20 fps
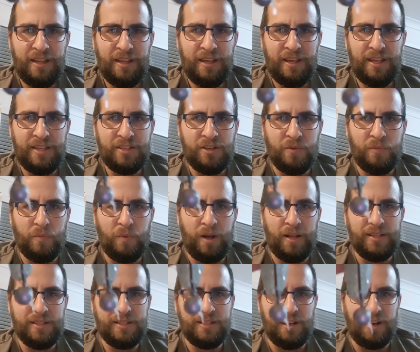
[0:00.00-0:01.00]
it's on
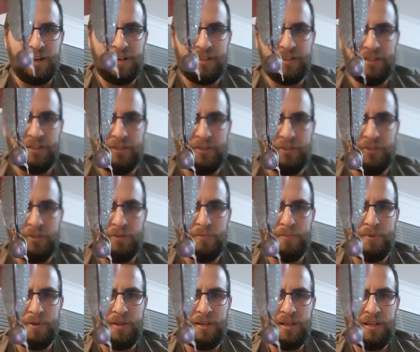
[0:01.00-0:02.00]
one side of the loop
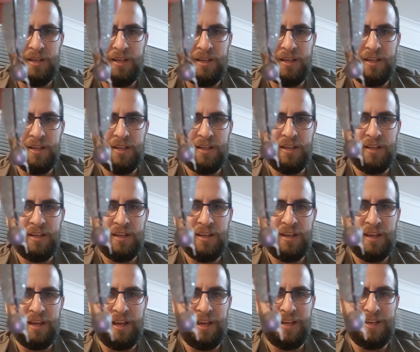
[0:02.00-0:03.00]

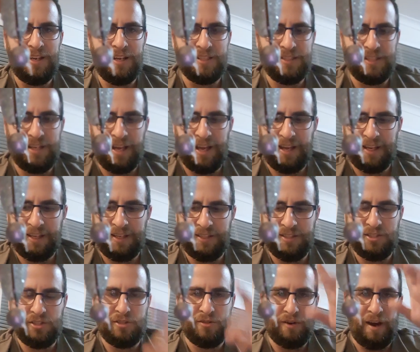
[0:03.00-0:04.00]
and doesn't hang
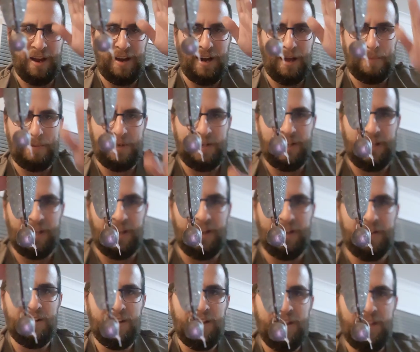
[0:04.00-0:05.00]
straight up and
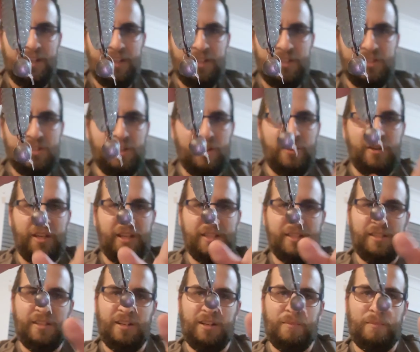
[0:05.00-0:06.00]
down. So it's
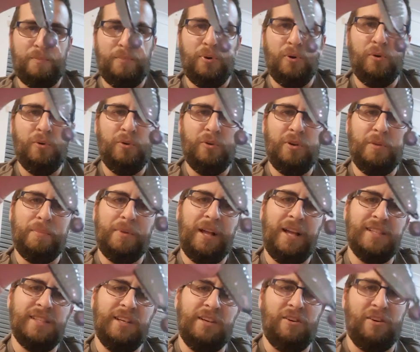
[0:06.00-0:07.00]
going to pull your
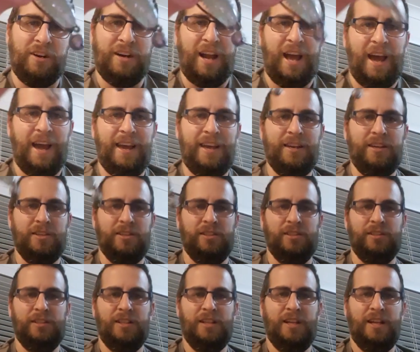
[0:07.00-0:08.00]
plastic on an
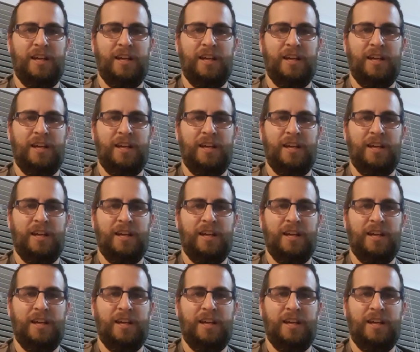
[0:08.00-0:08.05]
angle.